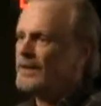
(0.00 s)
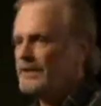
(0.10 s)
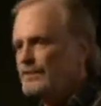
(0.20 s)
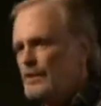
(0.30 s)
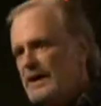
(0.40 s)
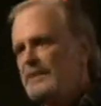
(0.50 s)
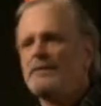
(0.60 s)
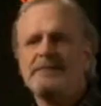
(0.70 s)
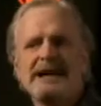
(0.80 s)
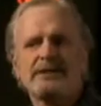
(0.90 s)
If you have
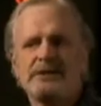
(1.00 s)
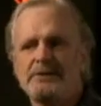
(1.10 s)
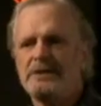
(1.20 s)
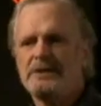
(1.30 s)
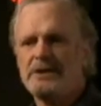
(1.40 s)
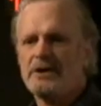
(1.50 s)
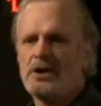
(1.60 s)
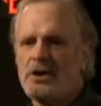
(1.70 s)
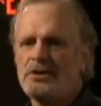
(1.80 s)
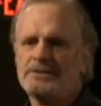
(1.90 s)
a background in the
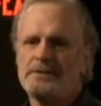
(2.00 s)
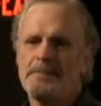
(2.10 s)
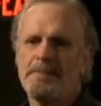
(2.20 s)
occult,